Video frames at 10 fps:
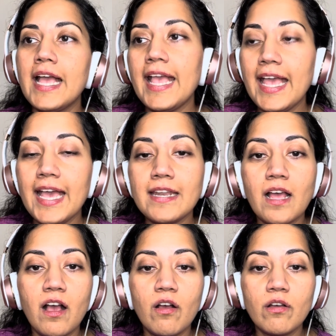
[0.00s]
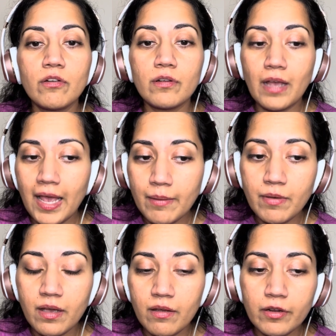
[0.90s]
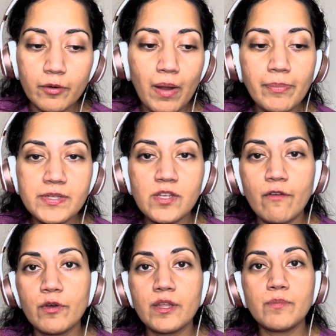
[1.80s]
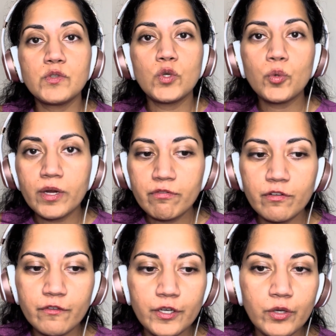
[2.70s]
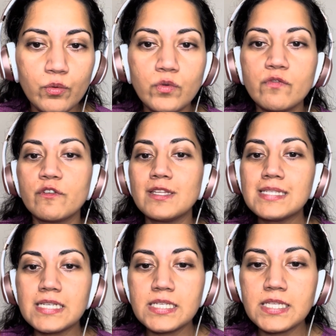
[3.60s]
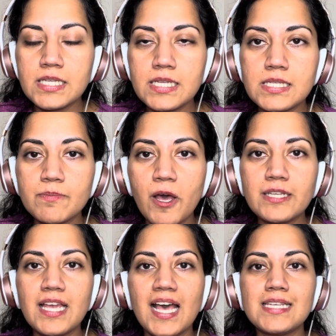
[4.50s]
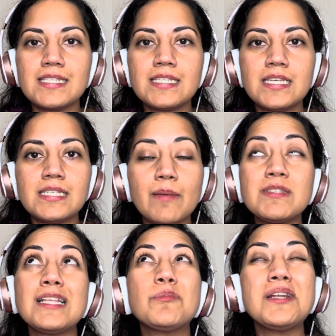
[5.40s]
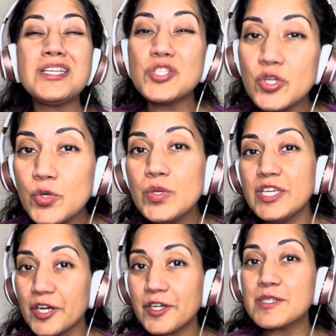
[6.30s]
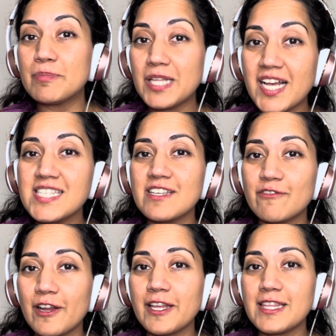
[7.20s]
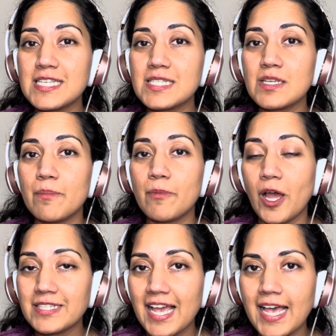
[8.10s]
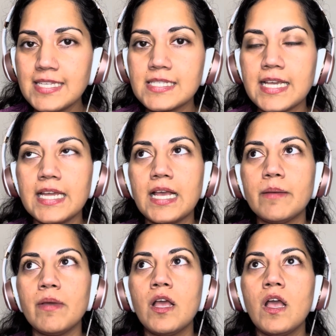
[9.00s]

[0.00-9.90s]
And I'm going to wrap this up with, I'm so grateful for you for listening to this podcast. I'm celebrating 2 years plus of running this podcast, and